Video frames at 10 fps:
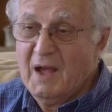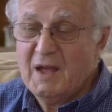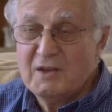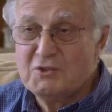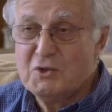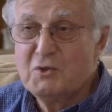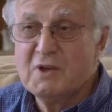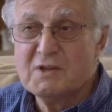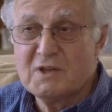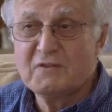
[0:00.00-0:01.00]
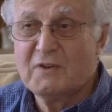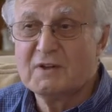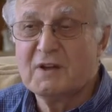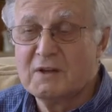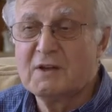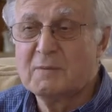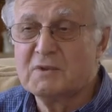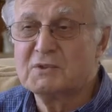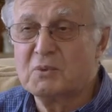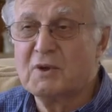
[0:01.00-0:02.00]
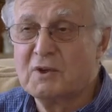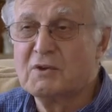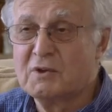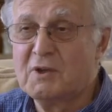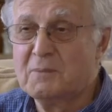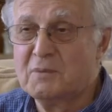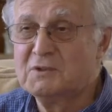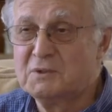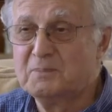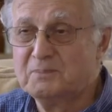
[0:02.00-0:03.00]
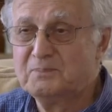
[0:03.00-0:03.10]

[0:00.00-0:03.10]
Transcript: and in two years, I felt I accomplished what I could accomplish.